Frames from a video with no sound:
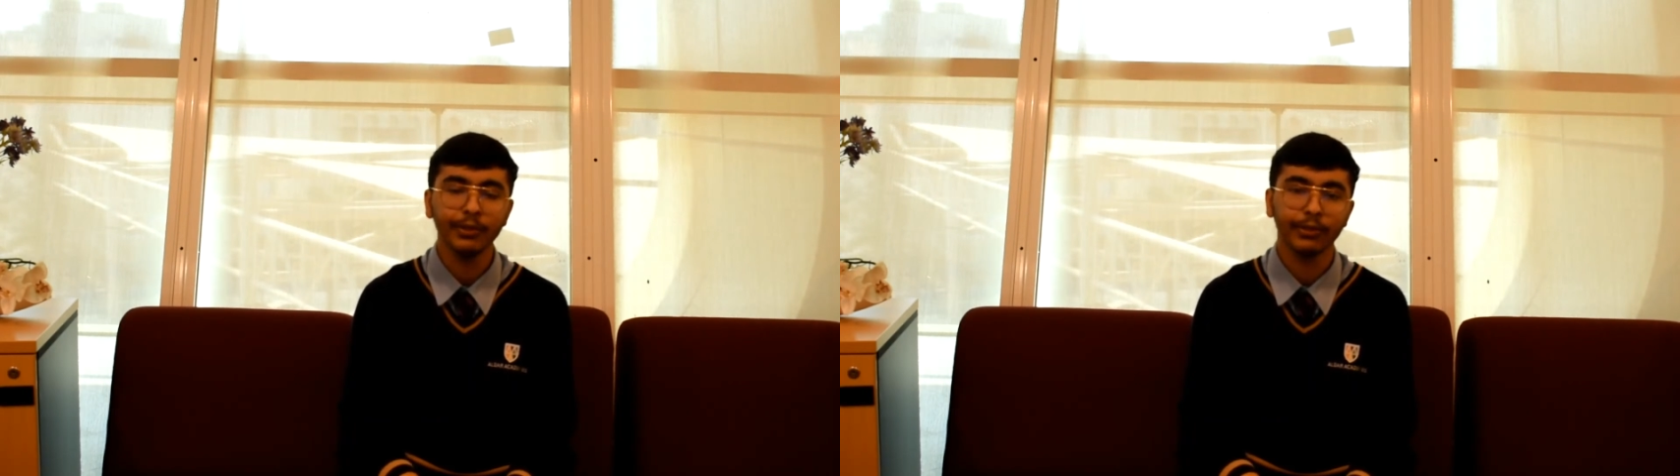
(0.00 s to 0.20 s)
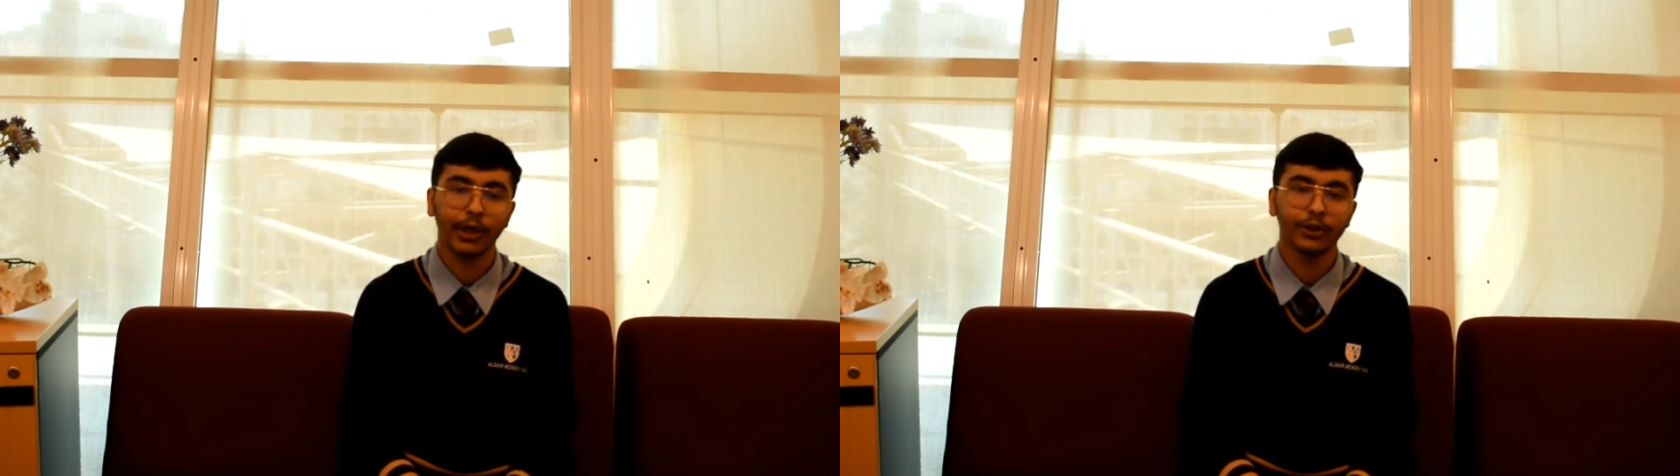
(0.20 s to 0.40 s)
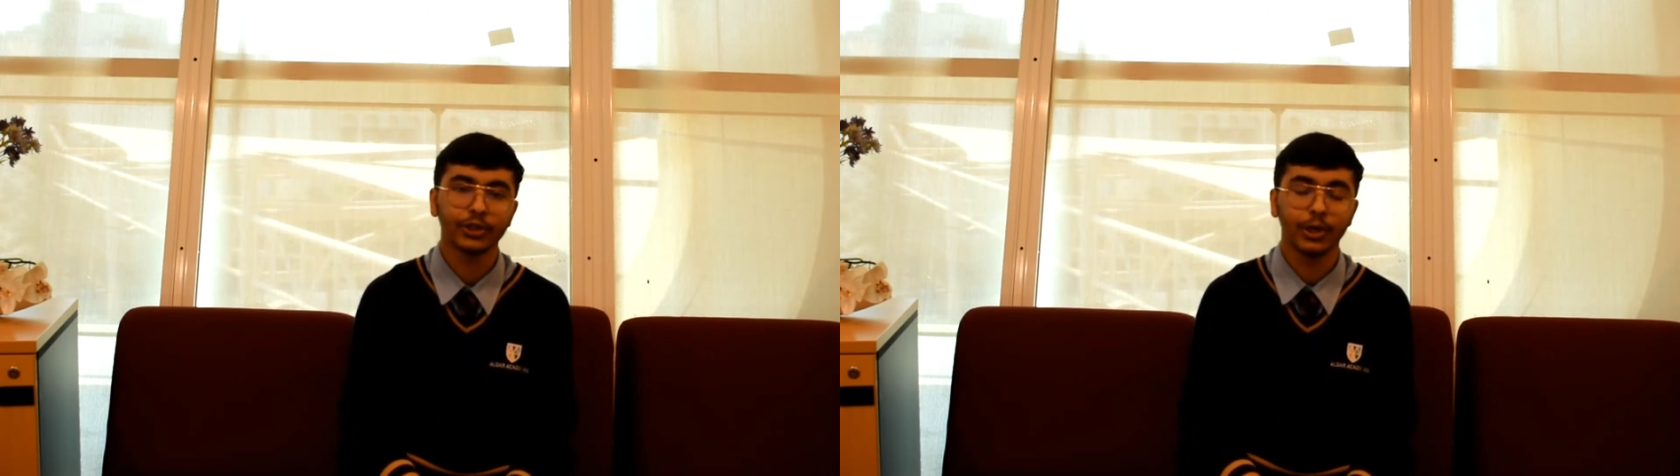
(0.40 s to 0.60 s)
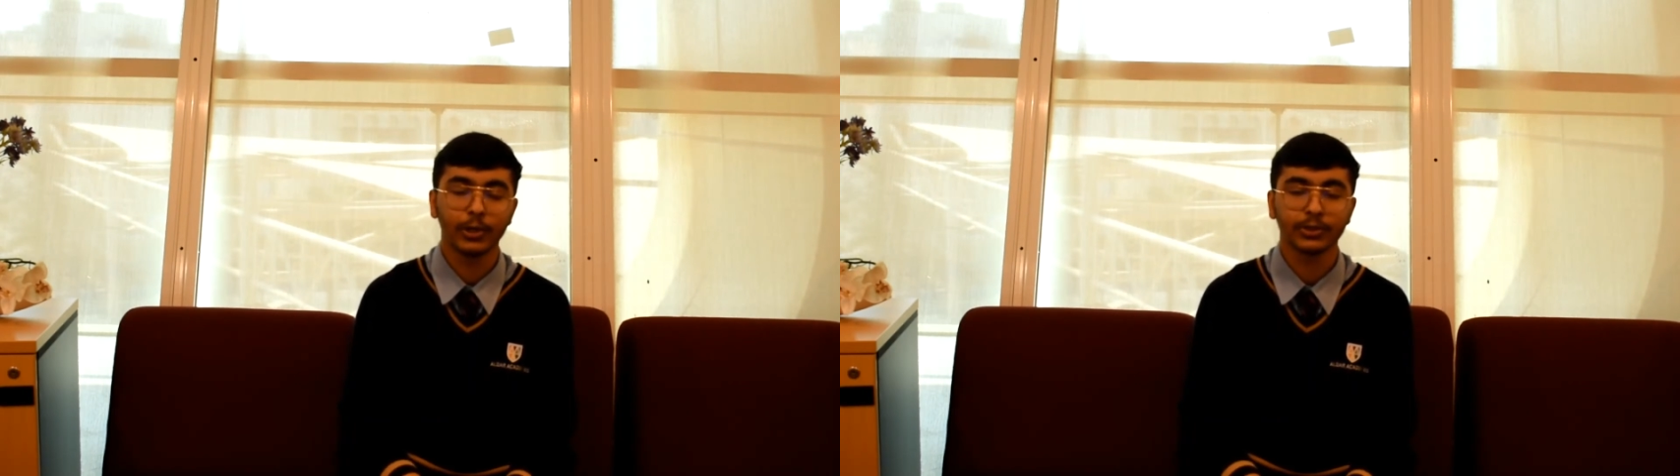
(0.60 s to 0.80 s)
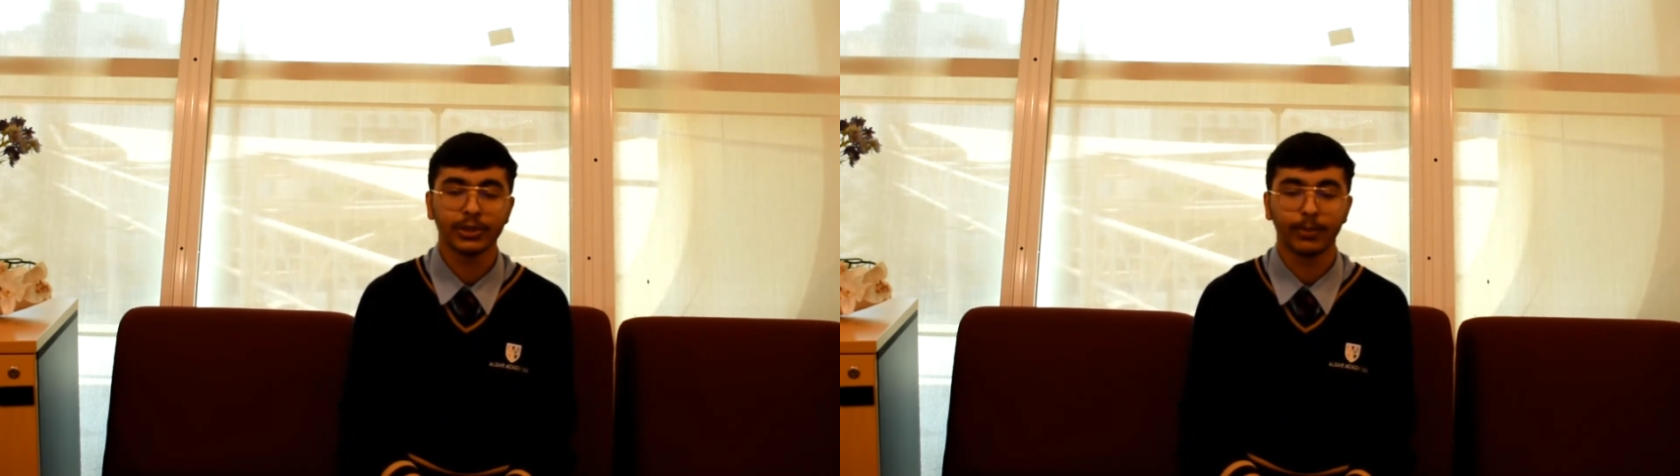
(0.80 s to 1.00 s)
Others can
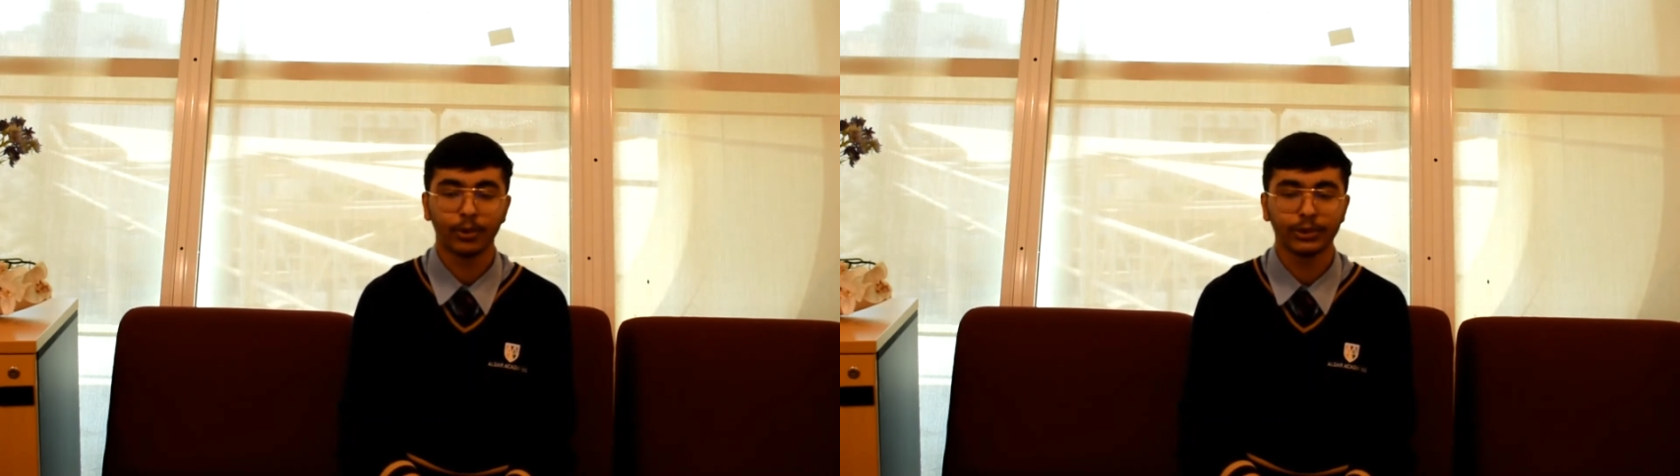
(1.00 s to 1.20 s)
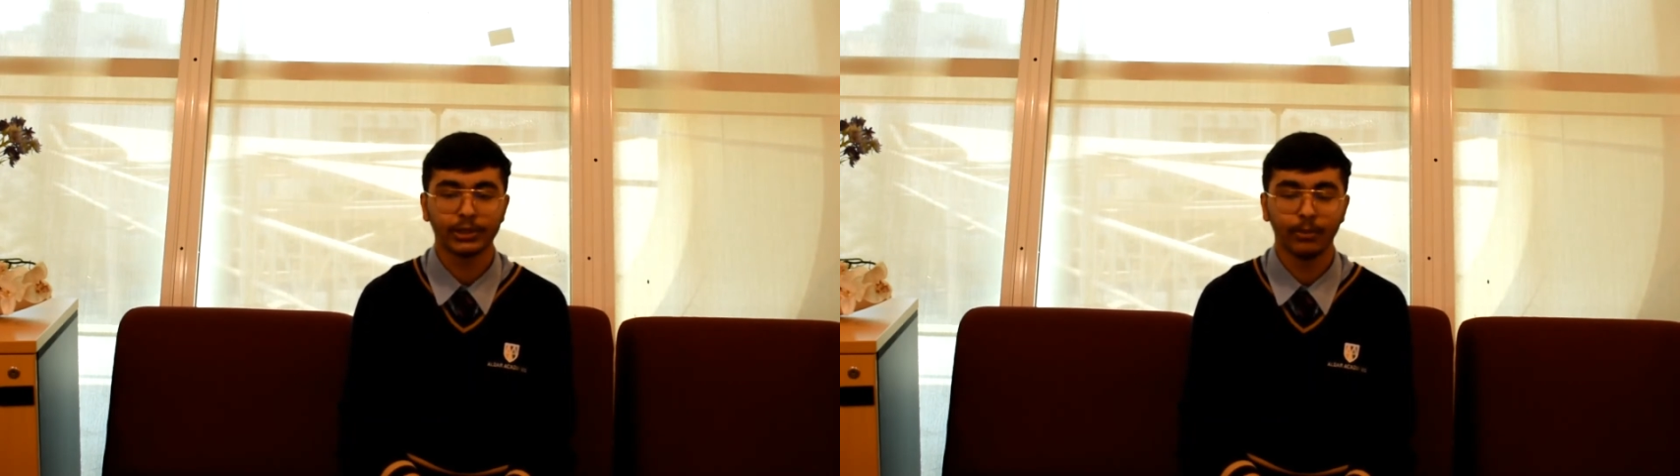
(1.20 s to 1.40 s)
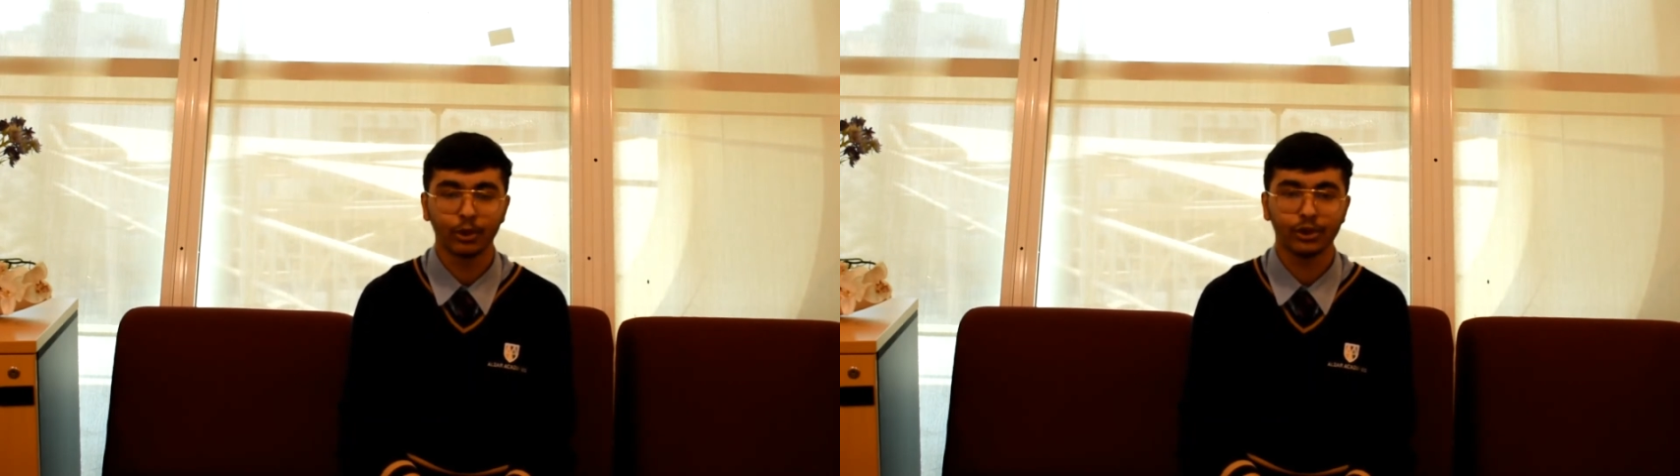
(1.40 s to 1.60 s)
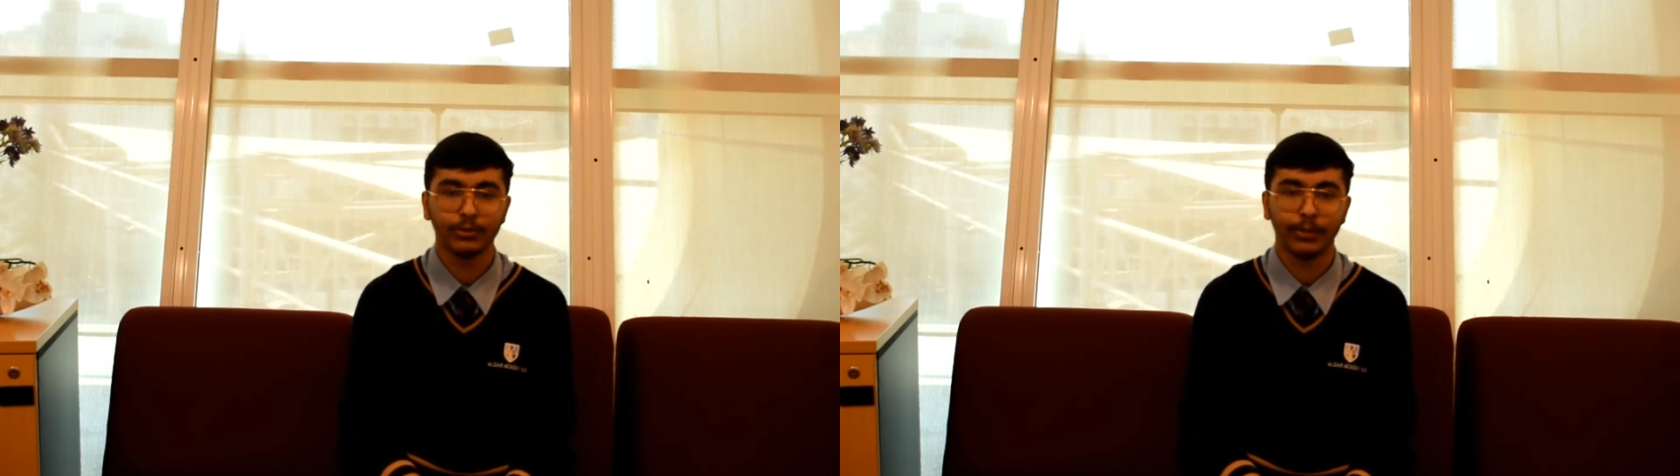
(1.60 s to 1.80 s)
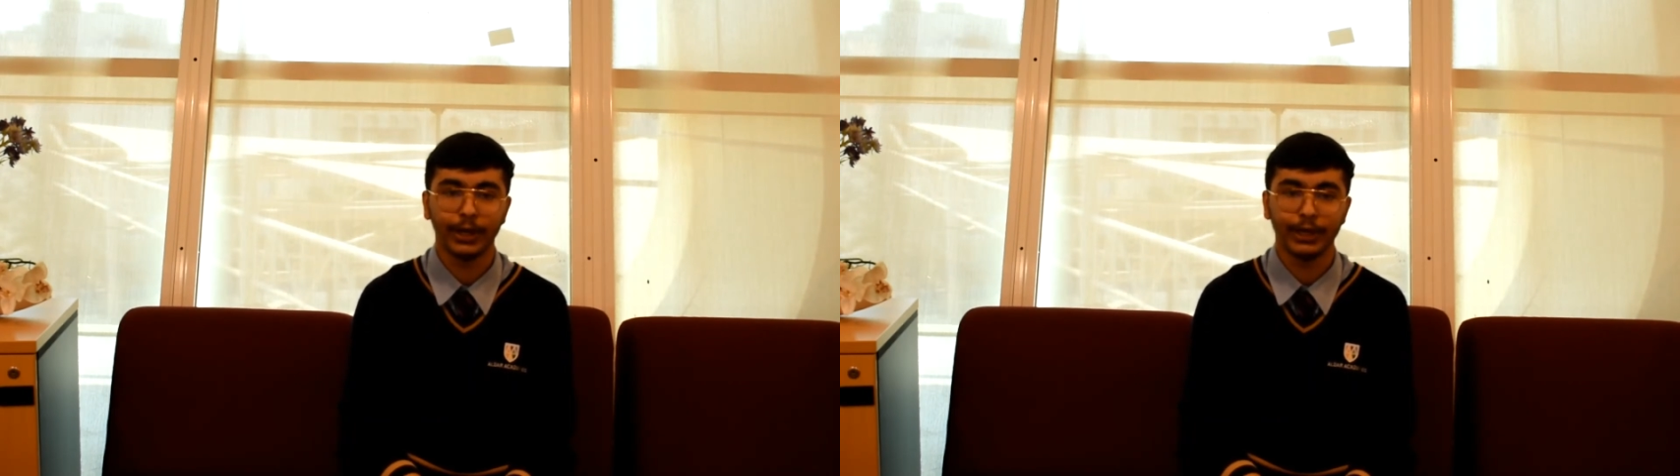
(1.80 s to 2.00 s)
also support this motion
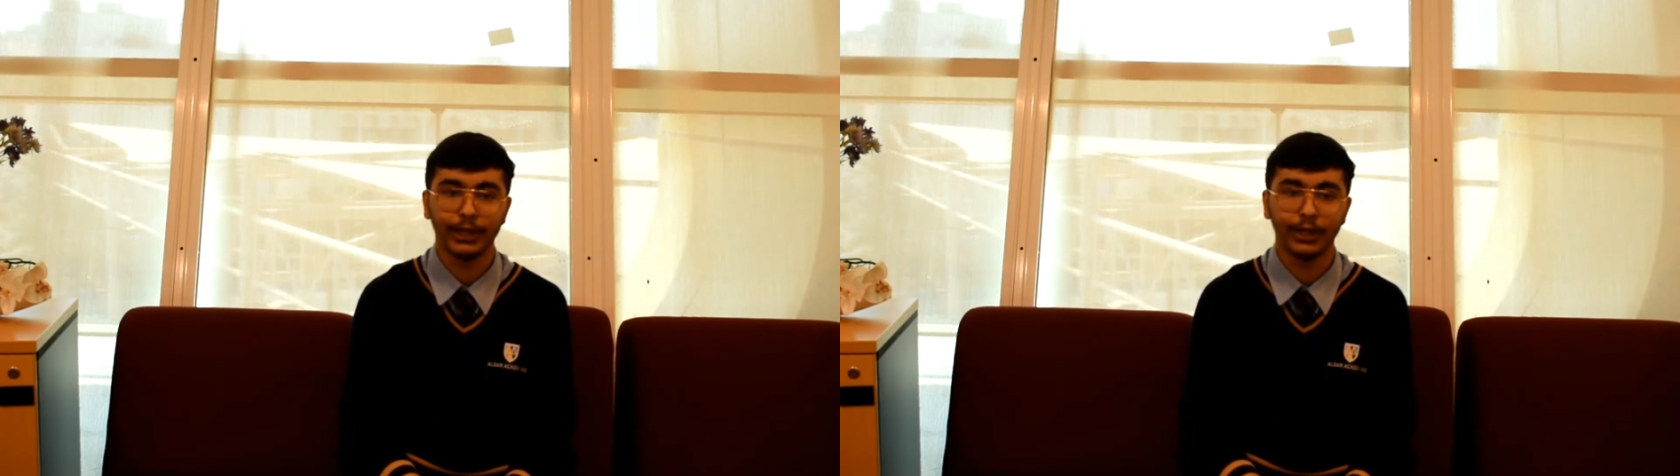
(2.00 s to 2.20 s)
by